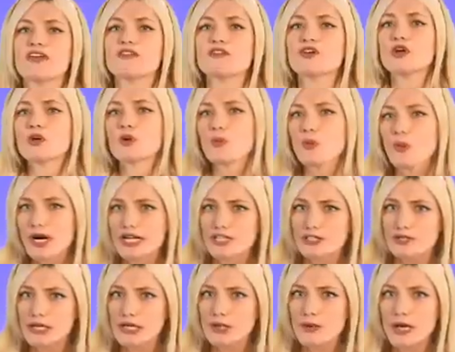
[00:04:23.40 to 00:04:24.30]
If you're
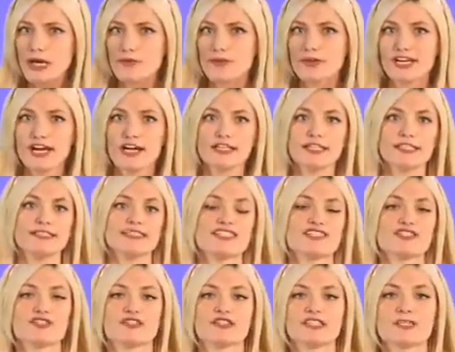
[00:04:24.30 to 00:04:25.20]
wondering why Rihanna
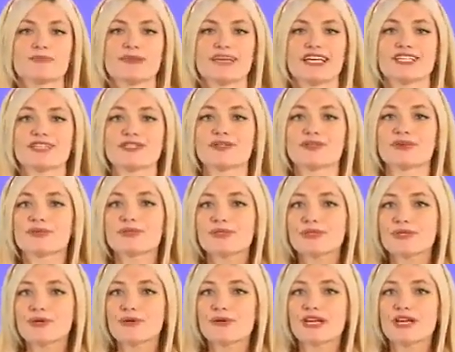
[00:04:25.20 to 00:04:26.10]
ditched this place so
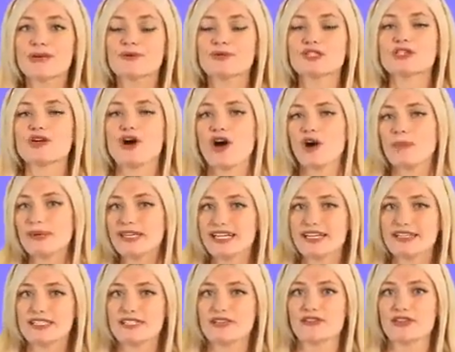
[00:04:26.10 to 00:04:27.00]
soon, it was all
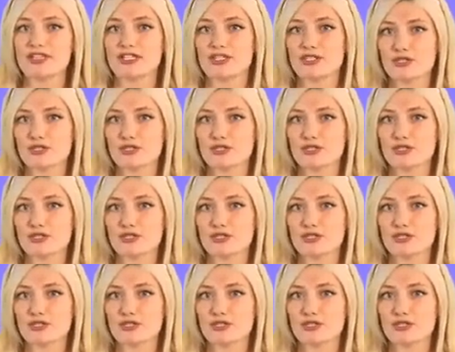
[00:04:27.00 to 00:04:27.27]
because of an